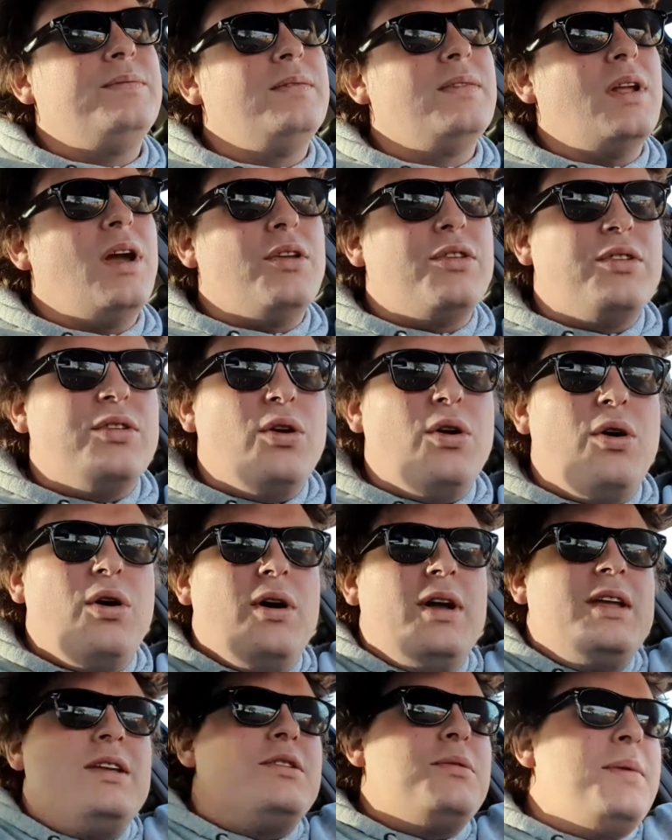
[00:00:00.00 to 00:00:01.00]
I
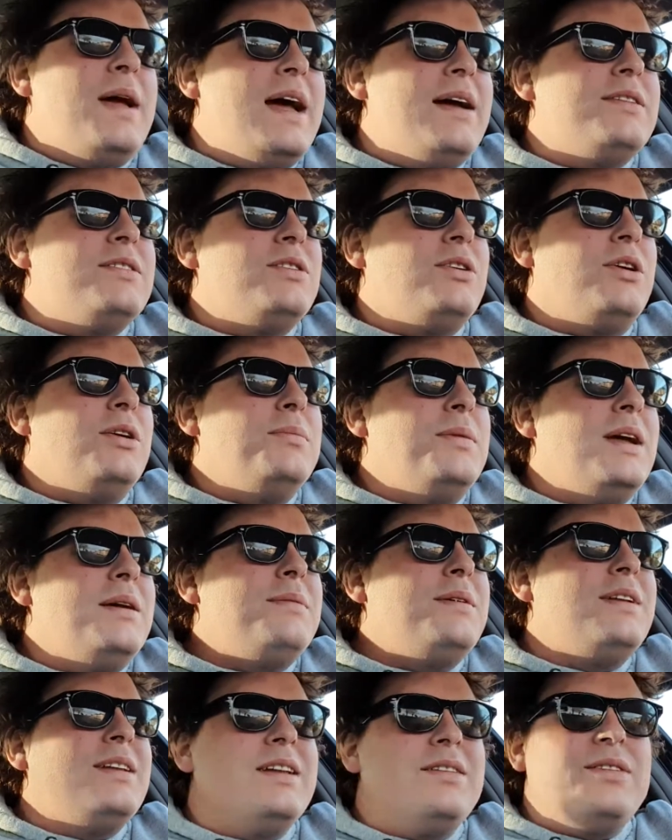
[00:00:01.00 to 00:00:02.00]
thought it's about time
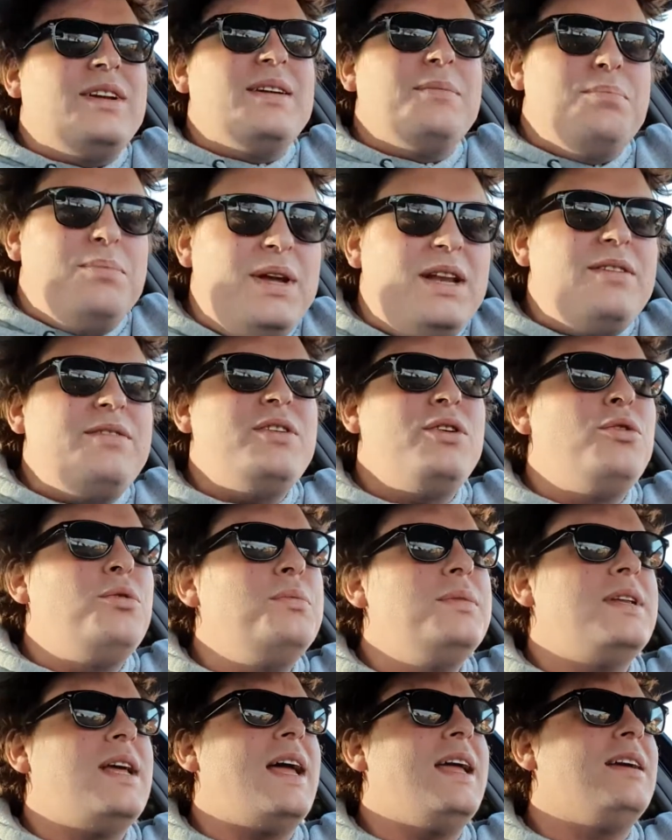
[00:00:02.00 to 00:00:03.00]
maybe I did a bit of an
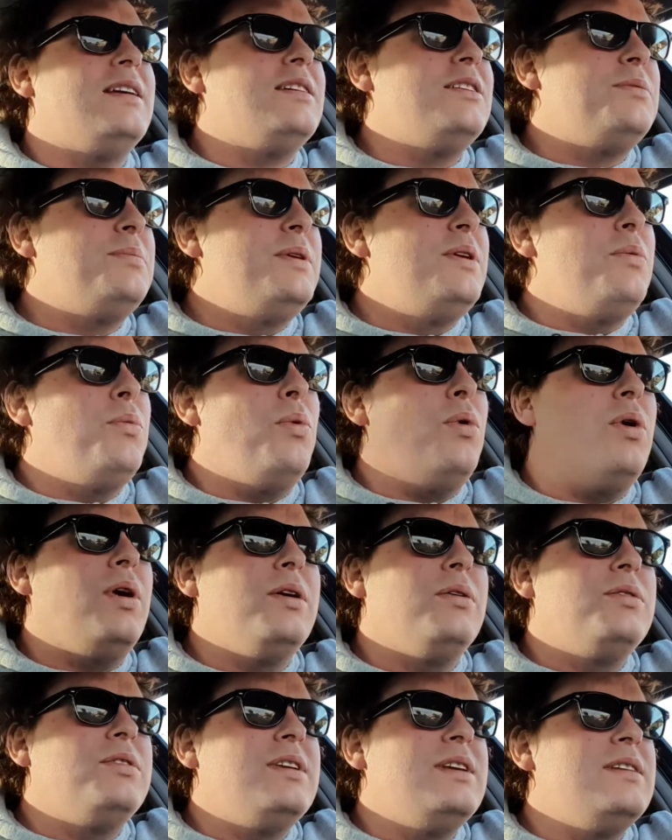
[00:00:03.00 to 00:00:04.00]
update, because it's been a
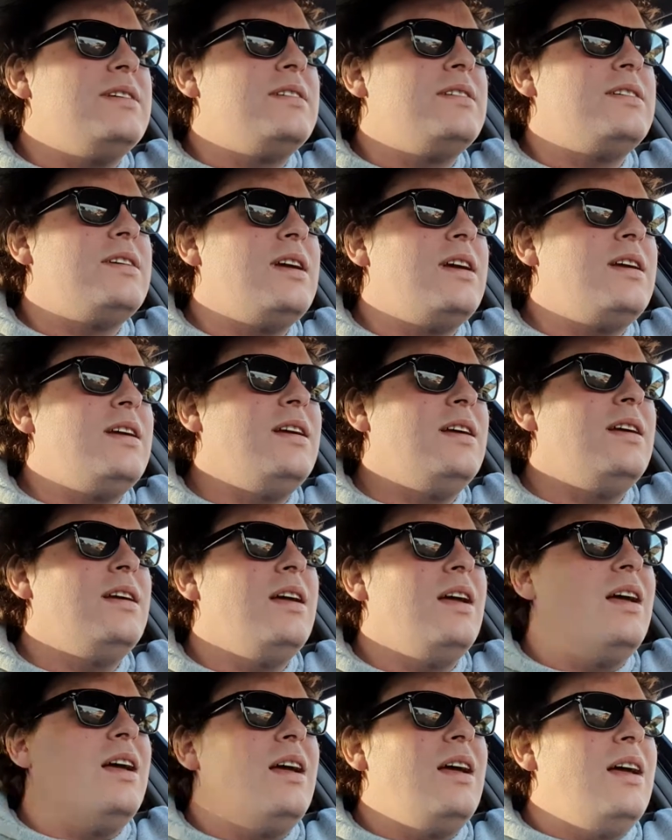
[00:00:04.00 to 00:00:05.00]
while since
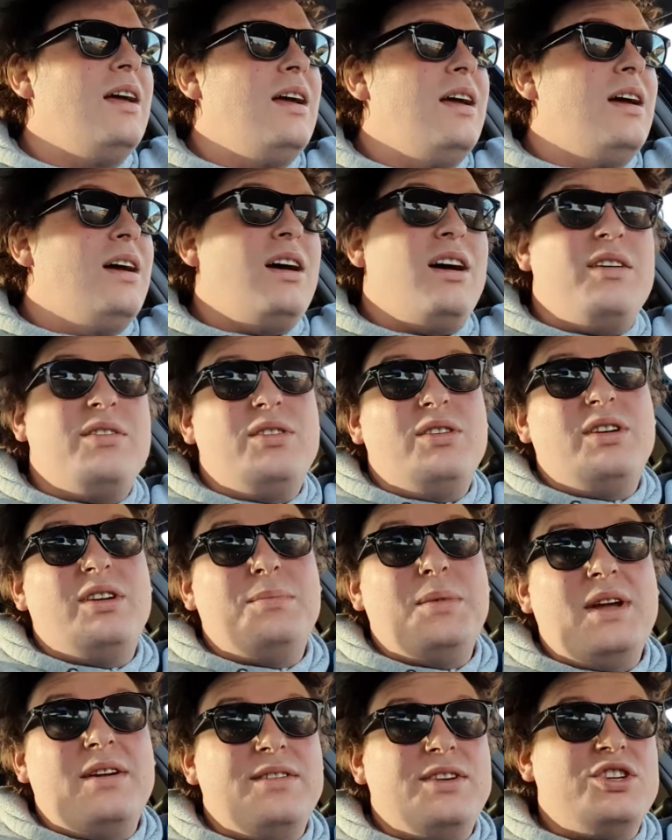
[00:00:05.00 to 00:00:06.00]
I've done a
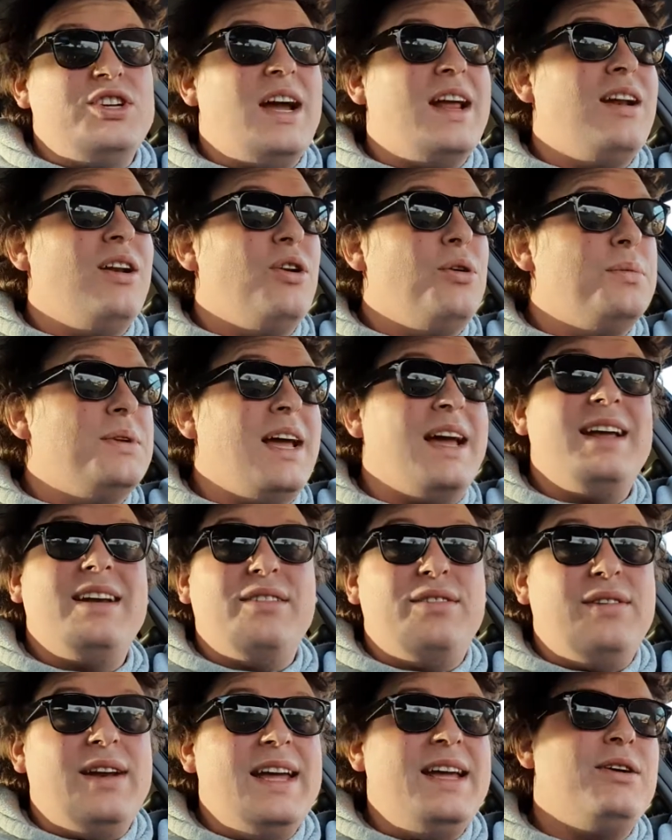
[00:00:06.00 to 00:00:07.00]
bit of a channel update and
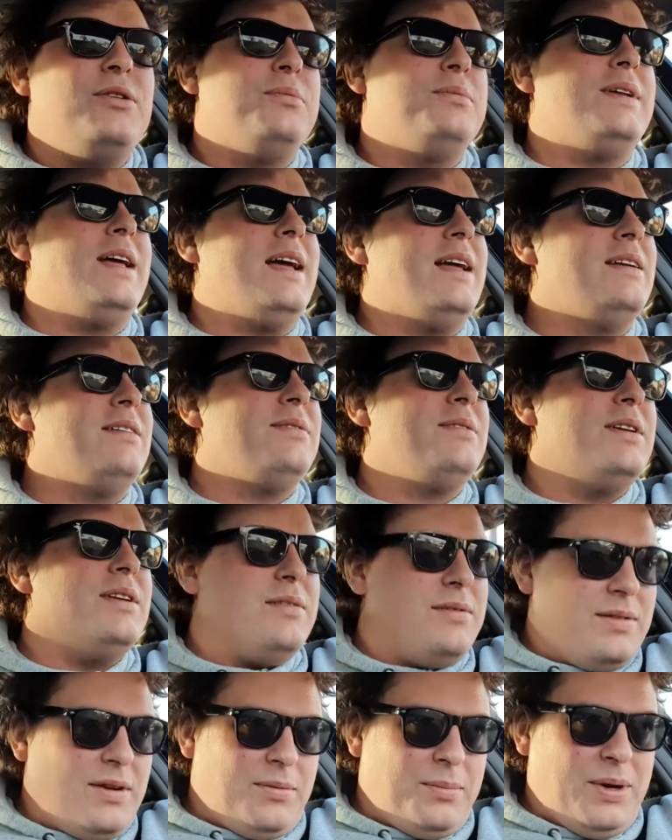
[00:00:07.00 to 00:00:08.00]
a fleet
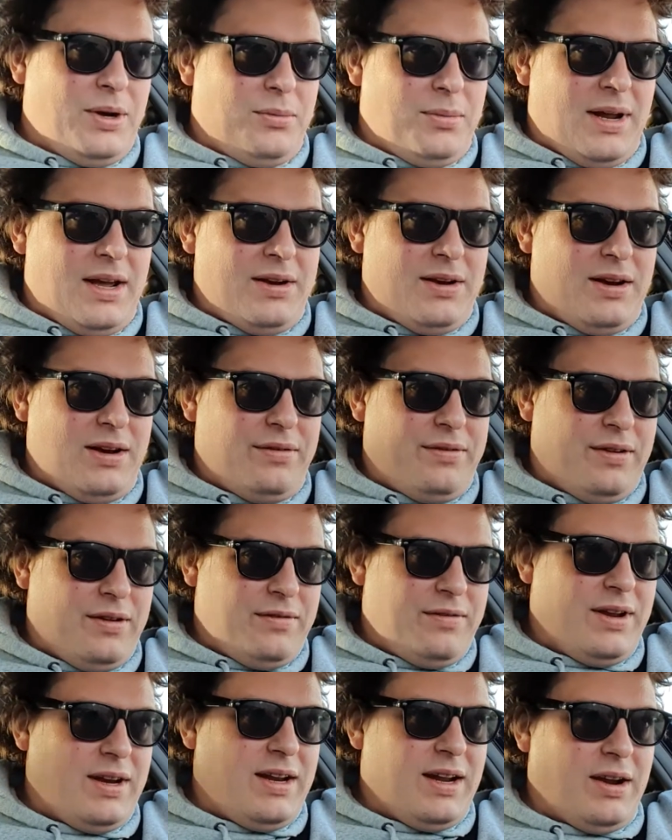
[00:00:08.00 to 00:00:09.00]
update. I've been uploading a few
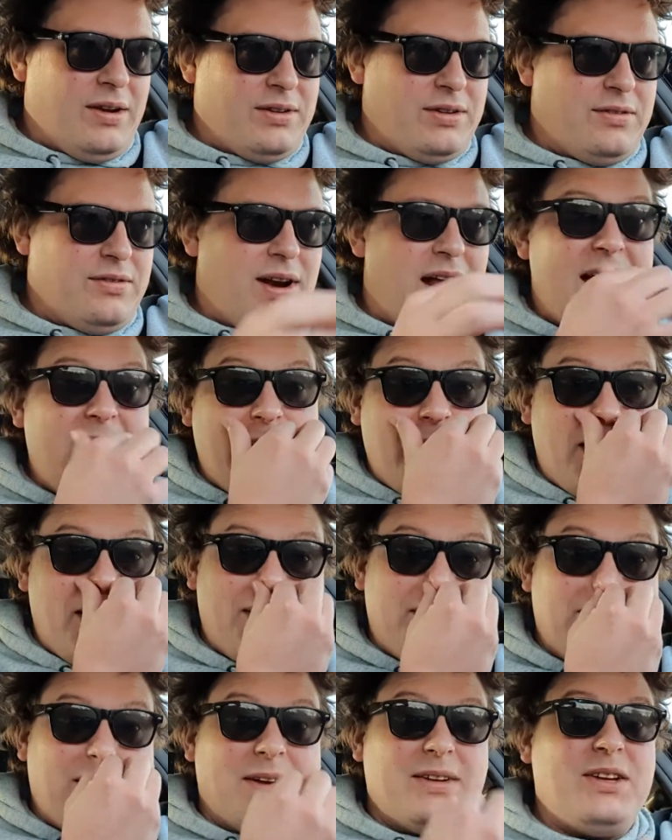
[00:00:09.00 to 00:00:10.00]
videos of late,
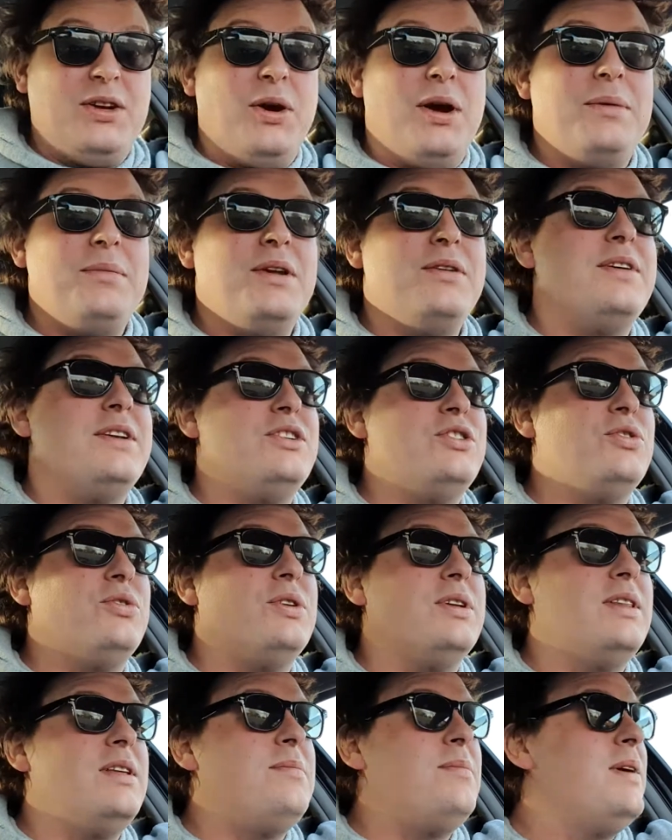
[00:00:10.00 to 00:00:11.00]
and I do hope you've
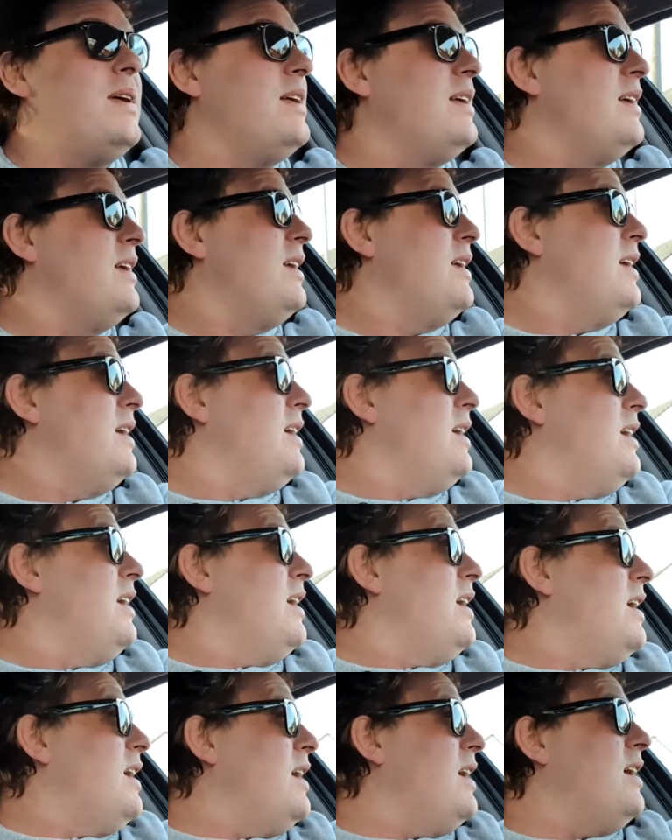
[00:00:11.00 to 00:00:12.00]
enjoyed them,
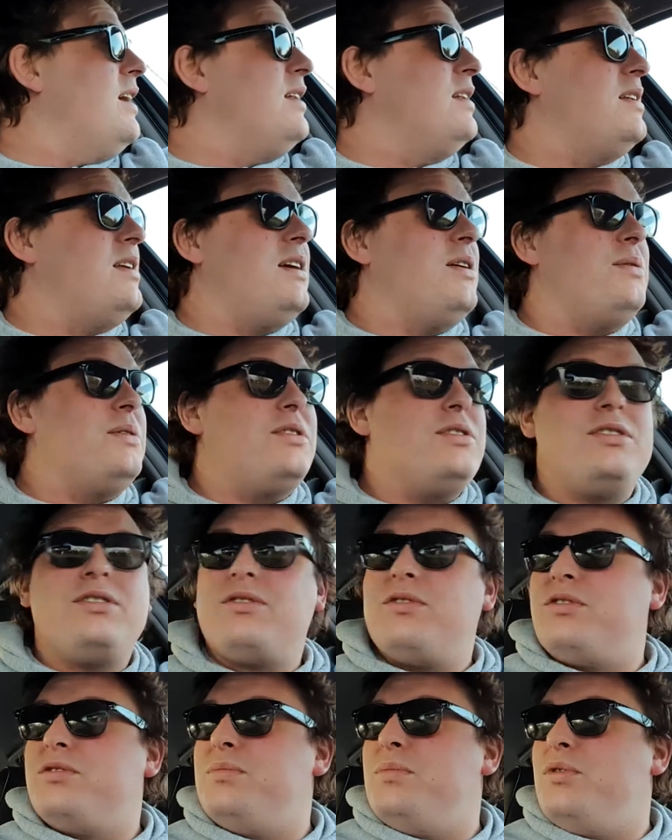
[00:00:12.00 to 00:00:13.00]
and we'll
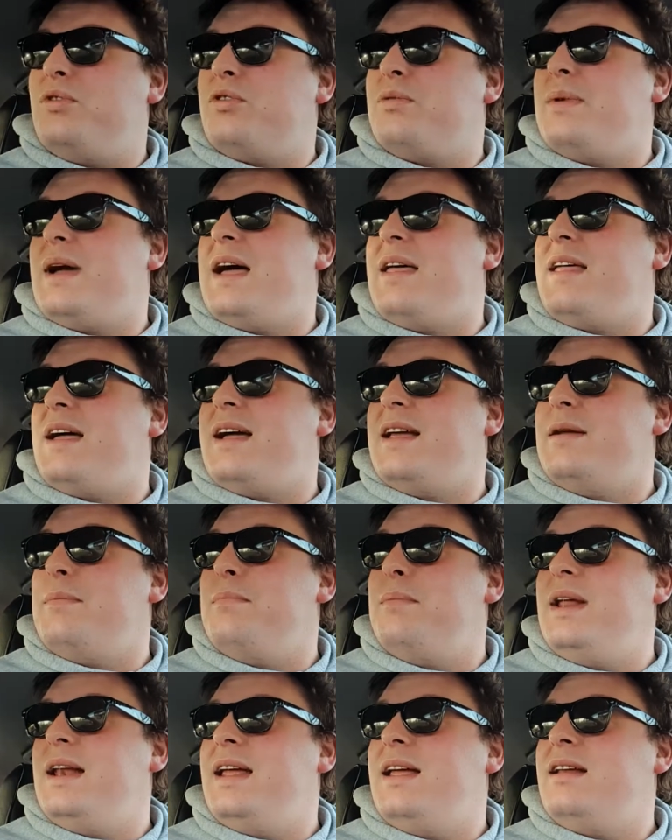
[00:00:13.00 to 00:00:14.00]
discuss more about that in
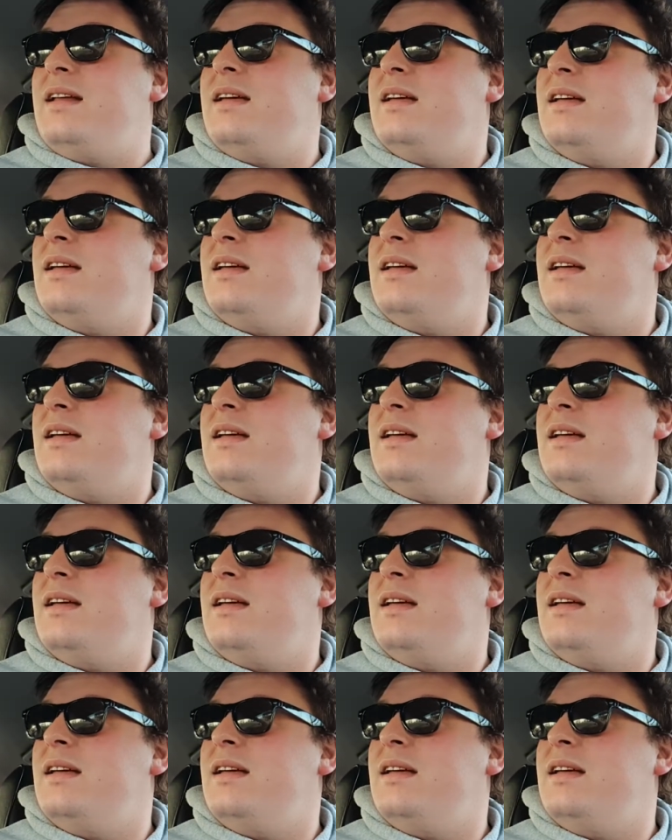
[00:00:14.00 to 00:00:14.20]
a minute.